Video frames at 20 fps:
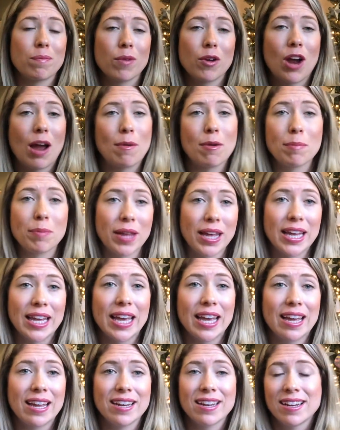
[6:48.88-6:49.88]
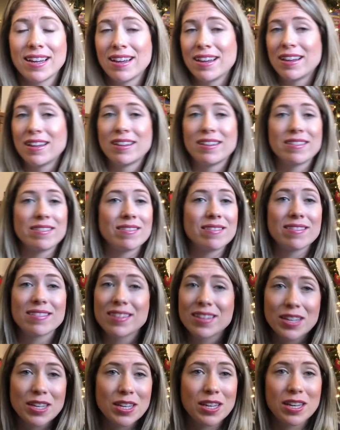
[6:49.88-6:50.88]
grab a blanket,
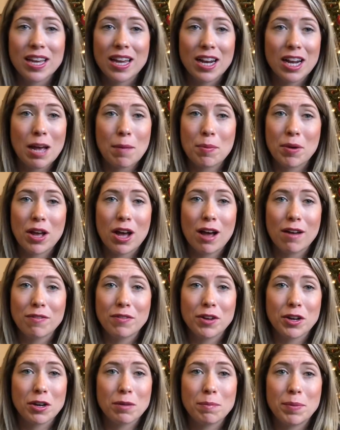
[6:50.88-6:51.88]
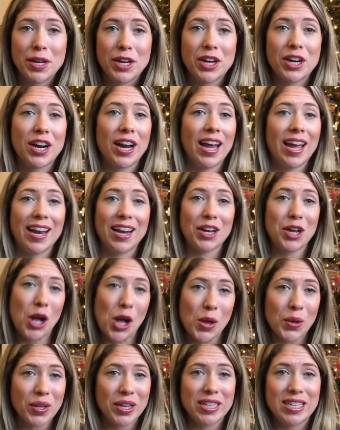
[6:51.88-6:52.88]
get a cup of coffee or beer, and
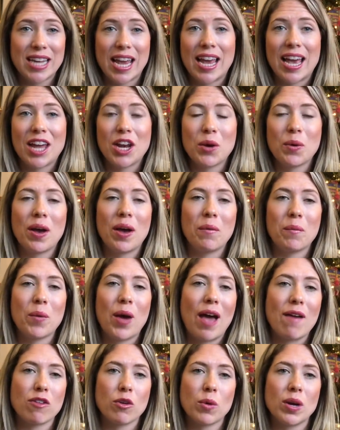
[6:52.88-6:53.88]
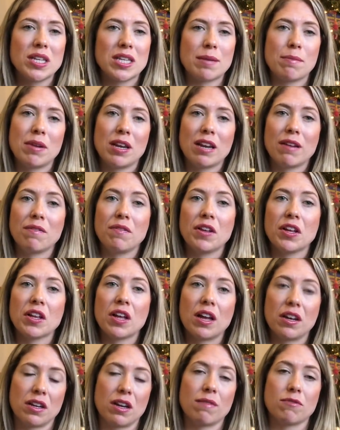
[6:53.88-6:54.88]
call it a day. I don't ever want somebody to
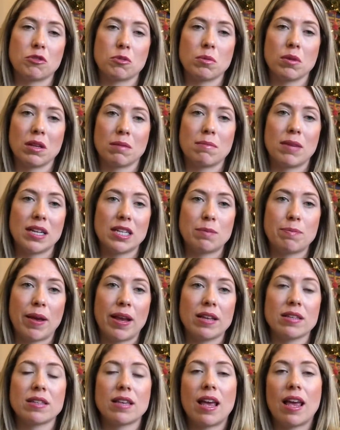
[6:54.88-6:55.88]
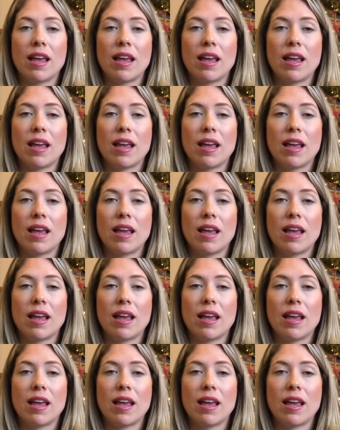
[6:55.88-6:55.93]
feel uncomfortable in my space.